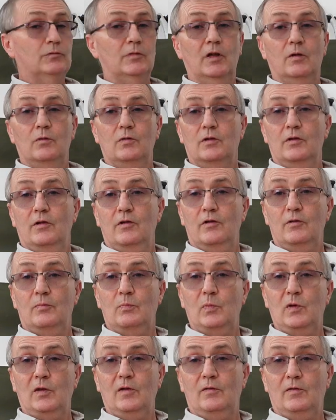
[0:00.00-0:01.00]

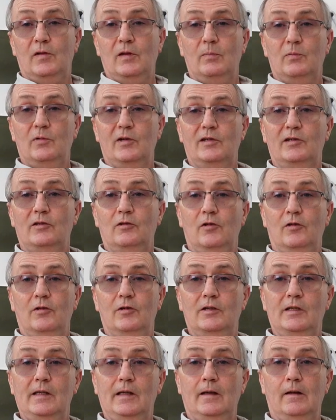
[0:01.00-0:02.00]
birthday present
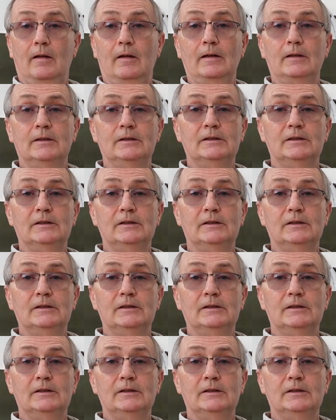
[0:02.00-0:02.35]
idea,